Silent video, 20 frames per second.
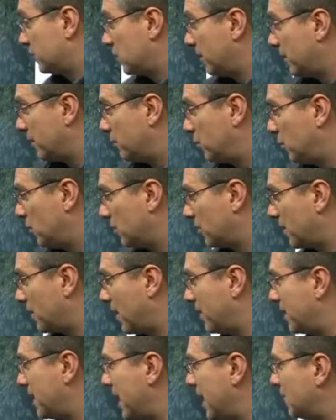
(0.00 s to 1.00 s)
is
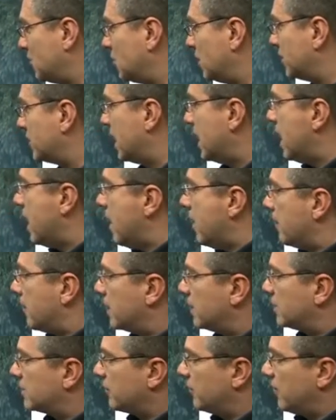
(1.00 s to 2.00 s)
changing to gas, is
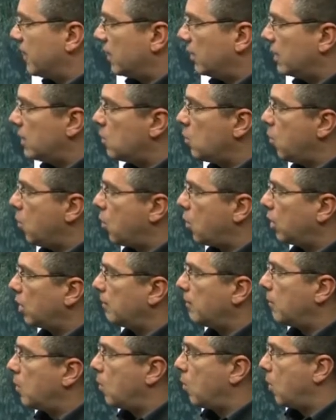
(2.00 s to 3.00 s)
changing to
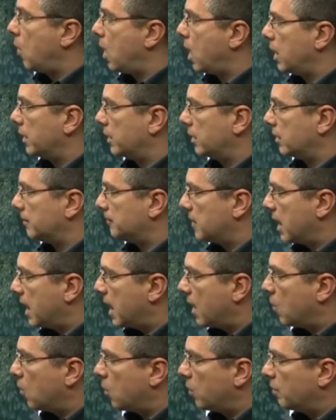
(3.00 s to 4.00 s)
water vapor,
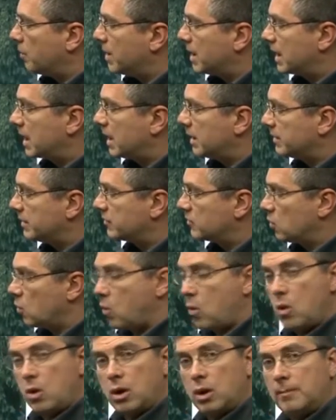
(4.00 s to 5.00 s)
right? These
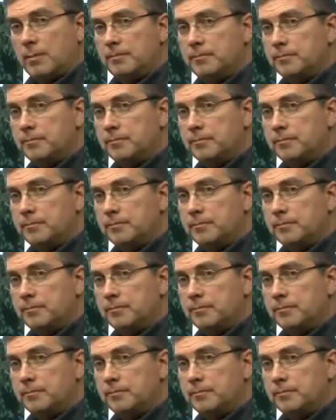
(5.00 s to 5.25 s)
water